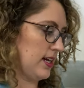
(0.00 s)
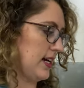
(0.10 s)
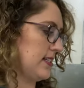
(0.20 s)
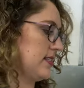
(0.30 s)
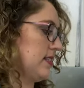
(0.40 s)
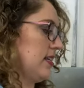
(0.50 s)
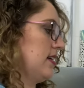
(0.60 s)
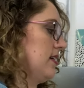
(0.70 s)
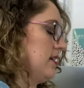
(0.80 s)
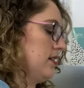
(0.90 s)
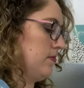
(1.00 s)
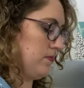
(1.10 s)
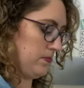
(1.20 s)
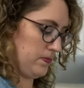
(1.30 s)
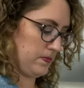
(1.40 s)
as the
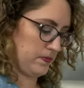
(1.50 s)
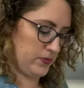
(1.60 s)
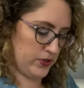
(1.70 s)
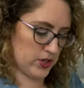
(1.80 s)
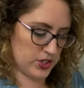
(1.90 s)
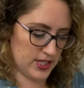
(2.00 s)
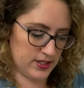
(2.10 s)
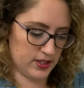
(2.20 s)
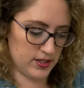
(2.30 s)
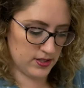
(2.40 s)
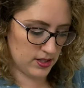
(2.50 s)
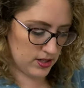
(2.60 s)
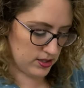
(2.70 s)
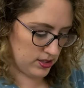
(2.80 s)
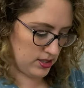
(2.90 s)
project goes
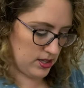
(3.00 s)
along.